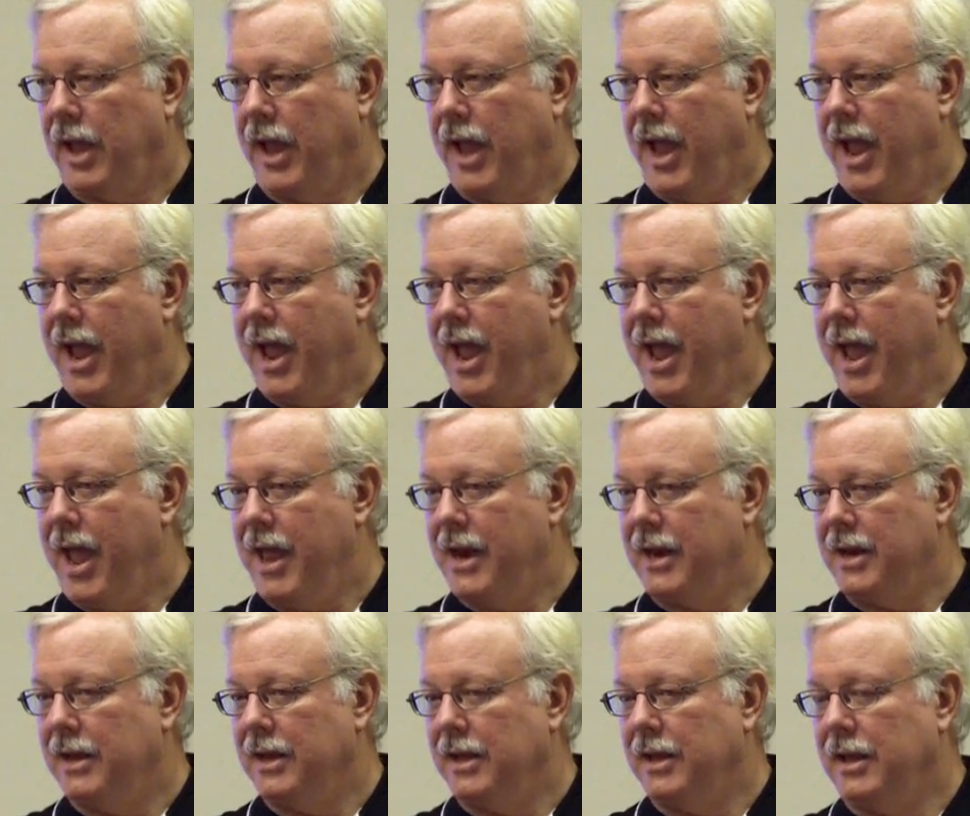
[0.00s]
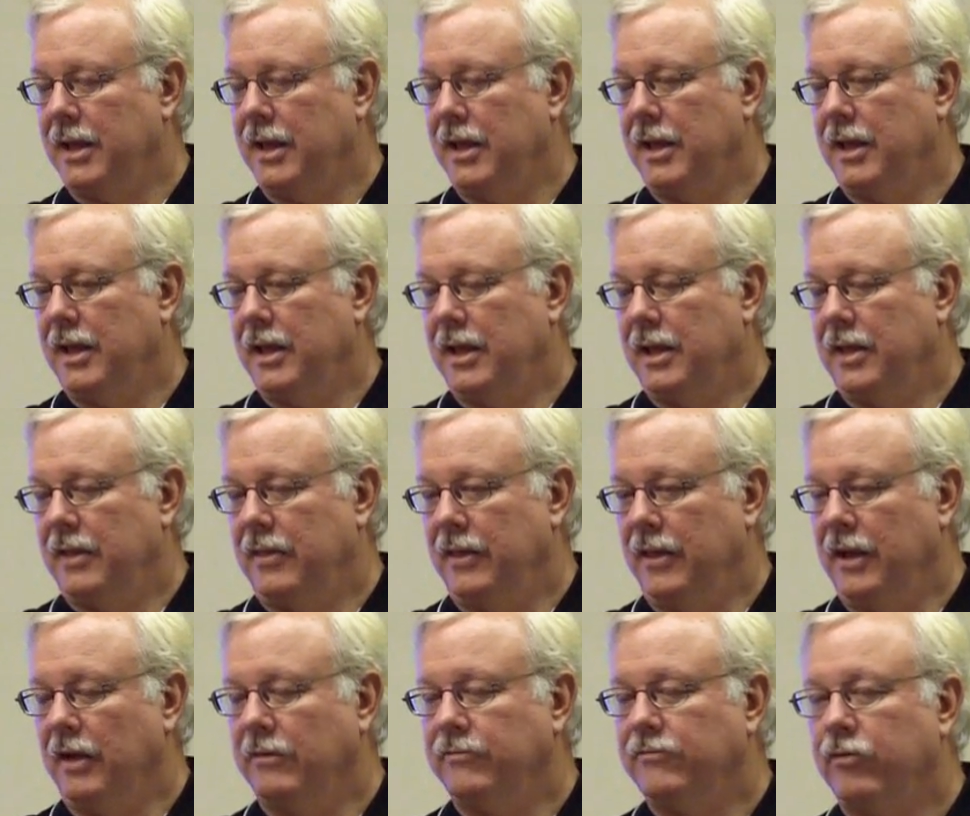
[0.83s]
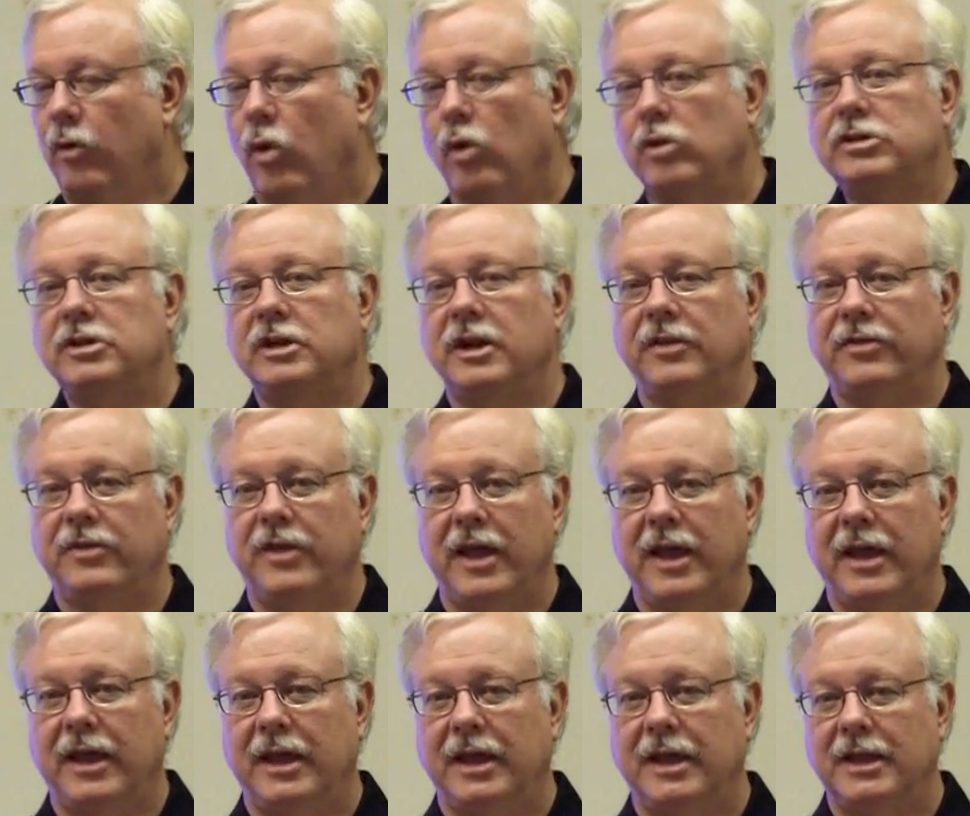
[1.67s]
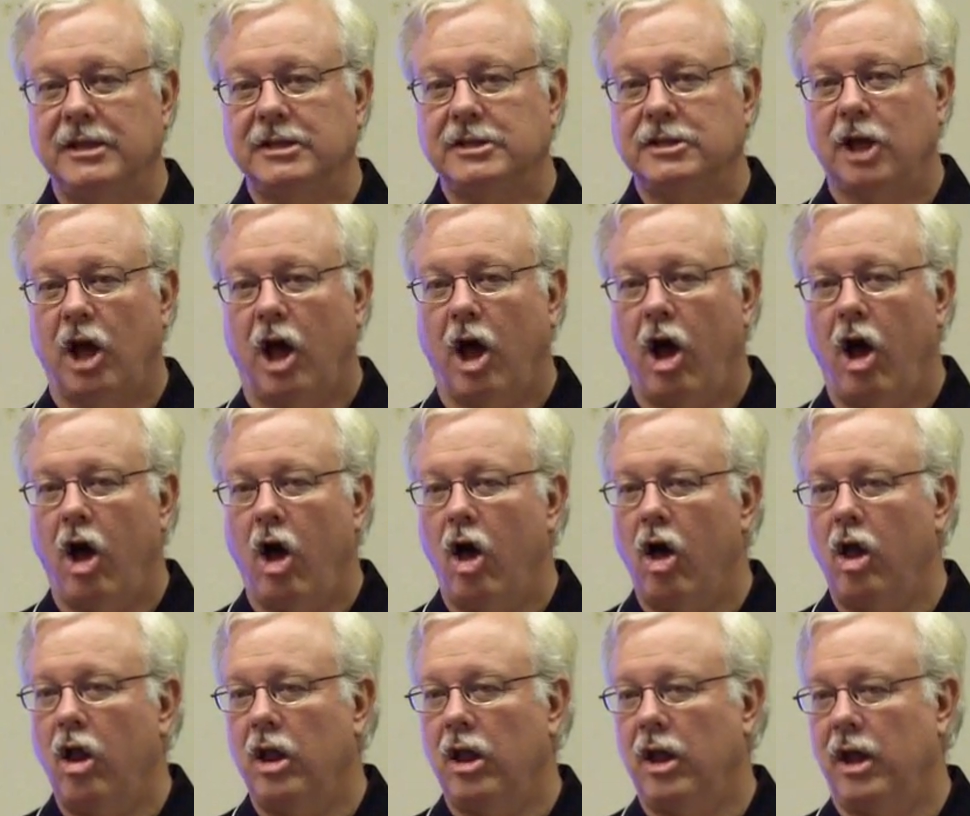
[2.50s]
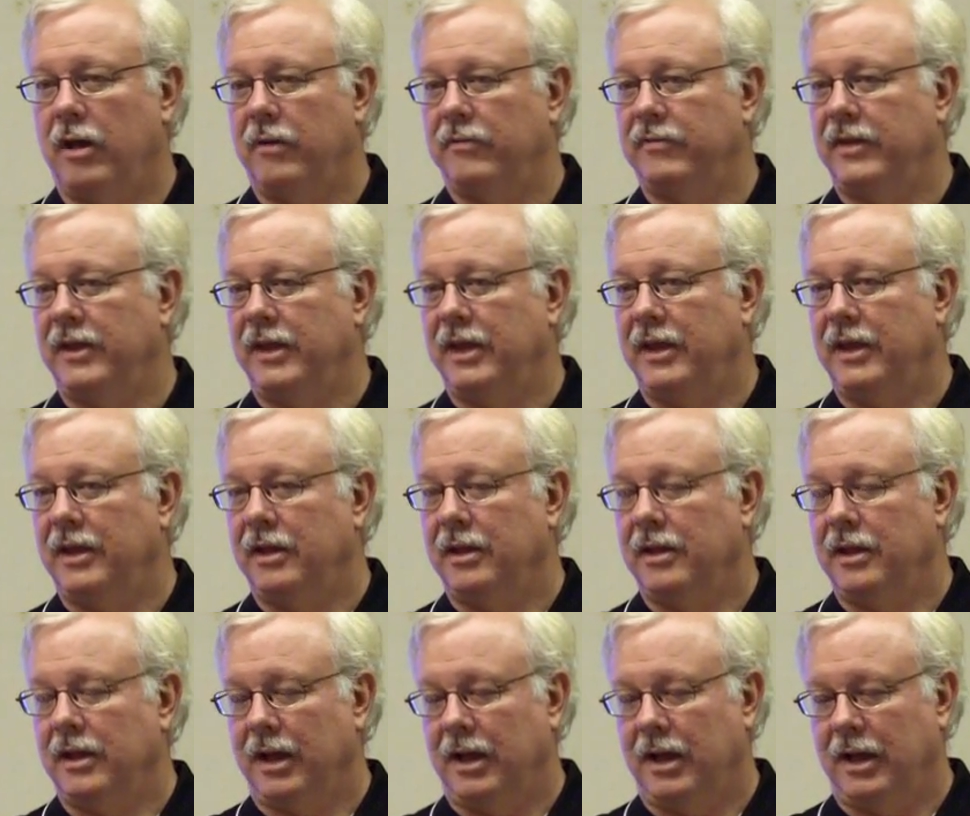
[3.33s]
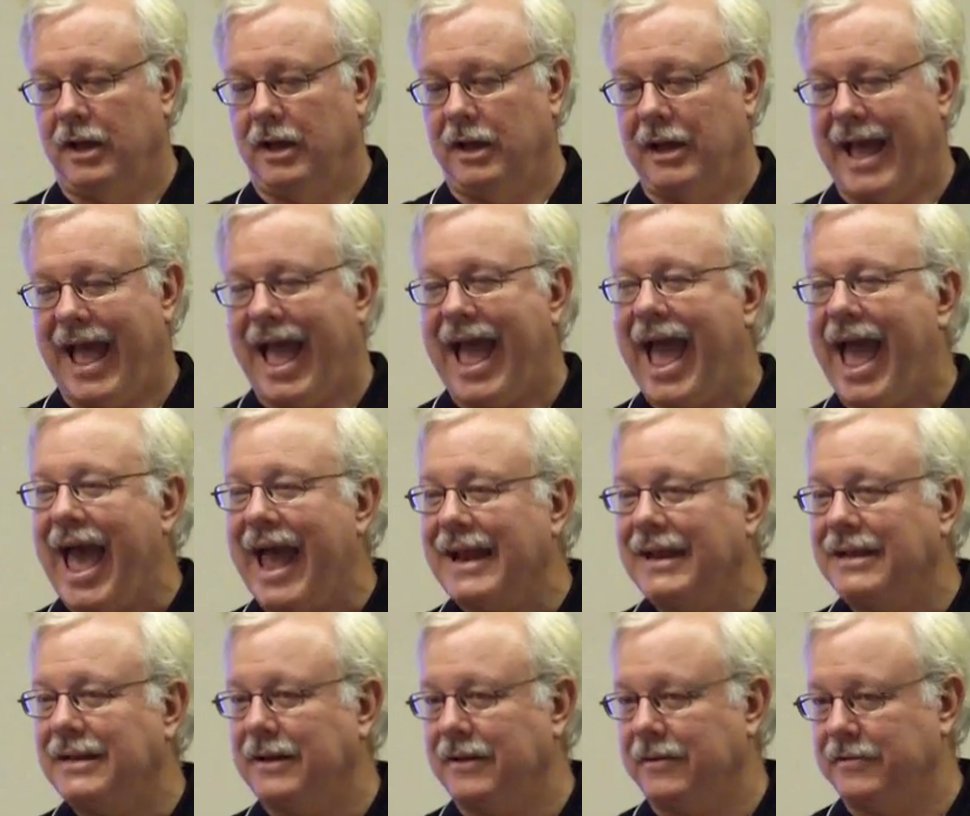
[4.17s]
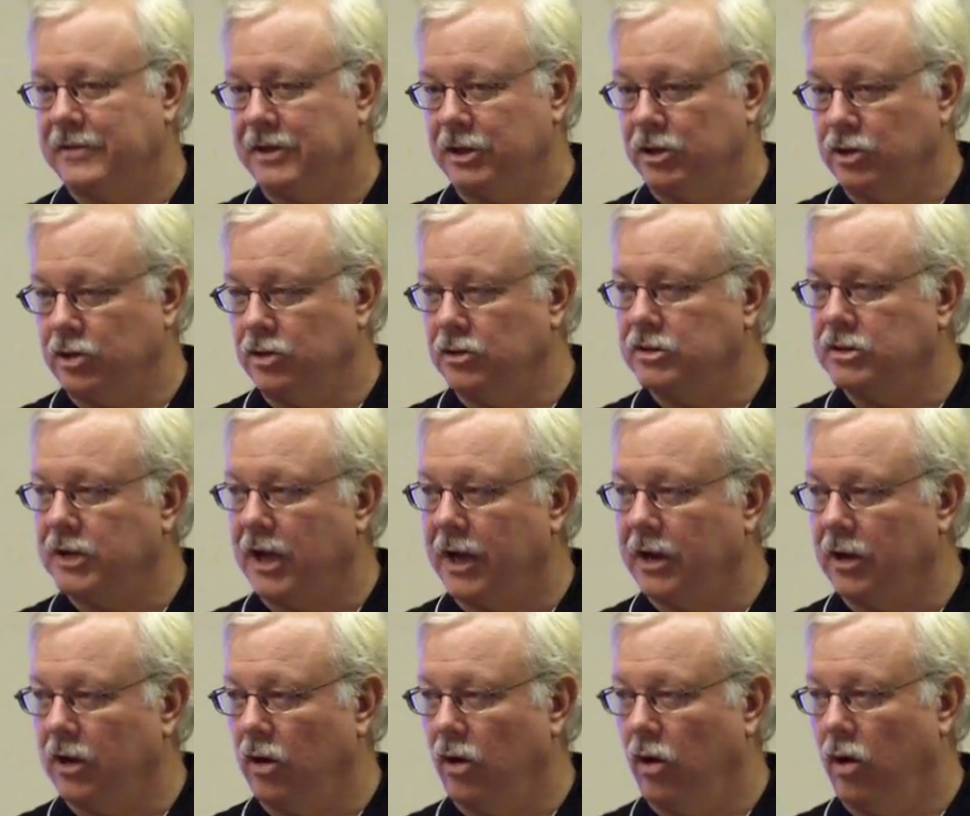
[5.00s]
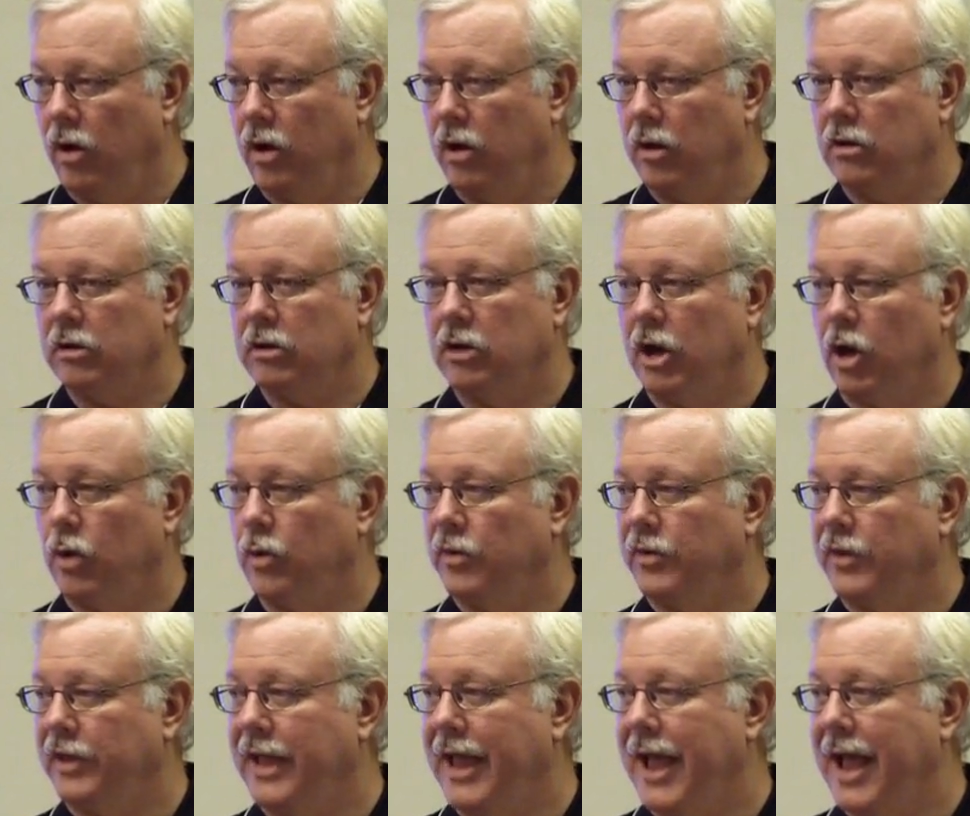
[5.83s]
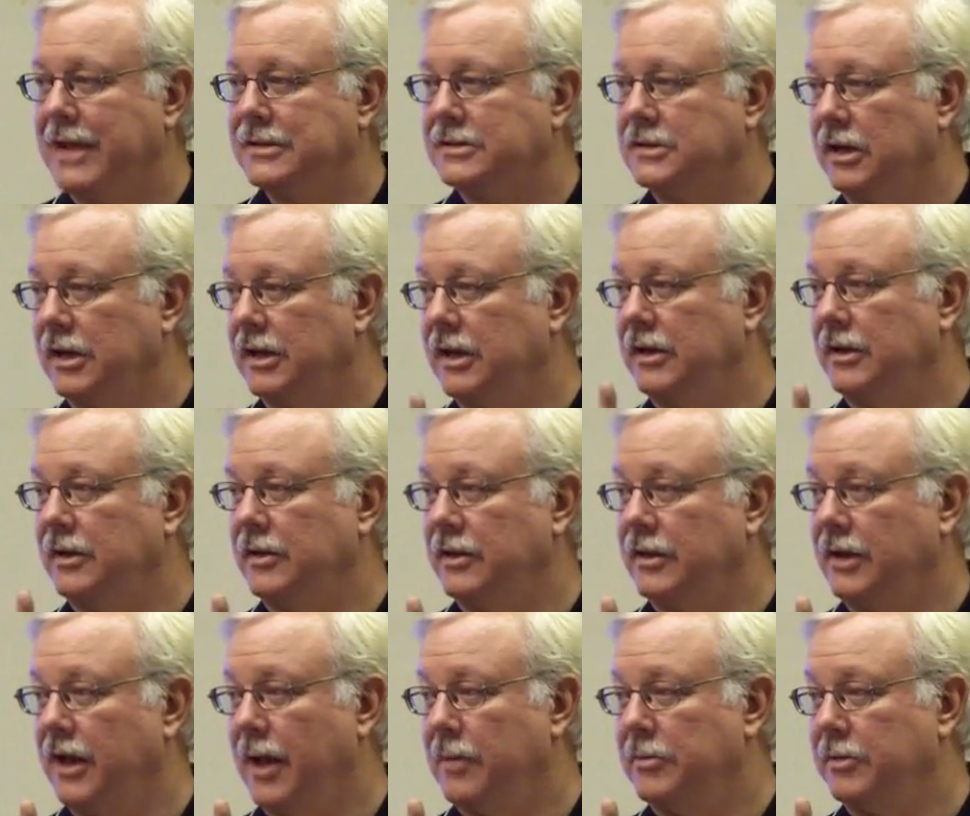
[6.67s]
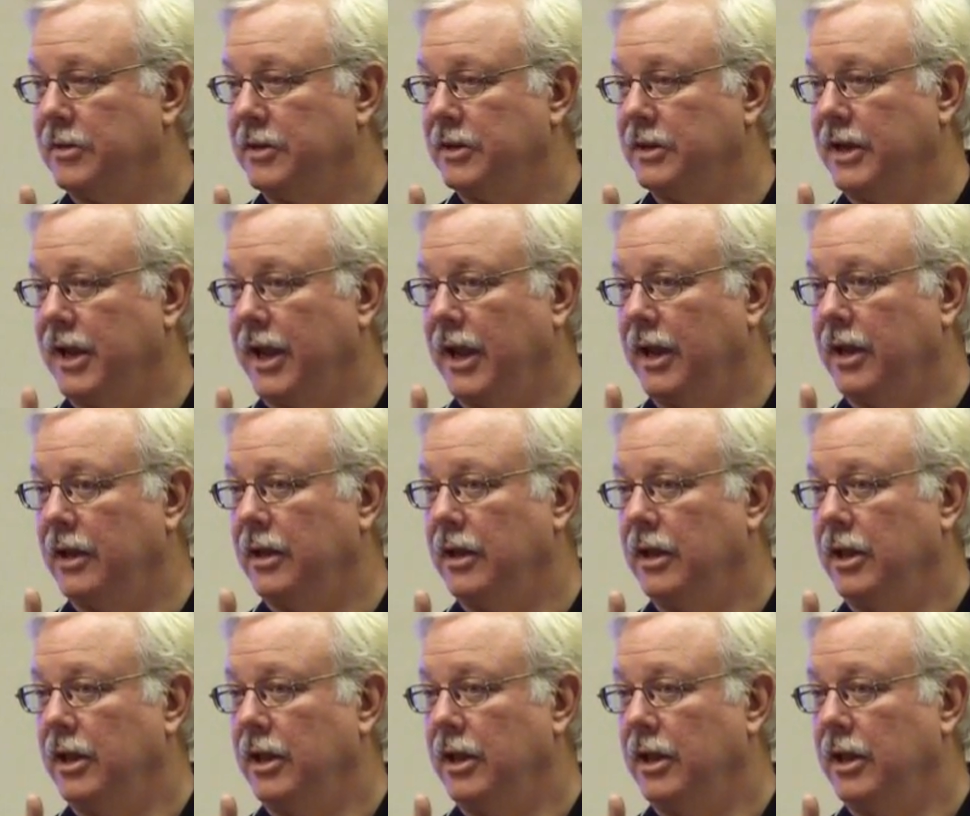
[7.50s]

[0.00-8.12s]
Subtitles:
And the unfortunate thing is all of the additives in two-cycle oil go with the gasoline to the top of the tank.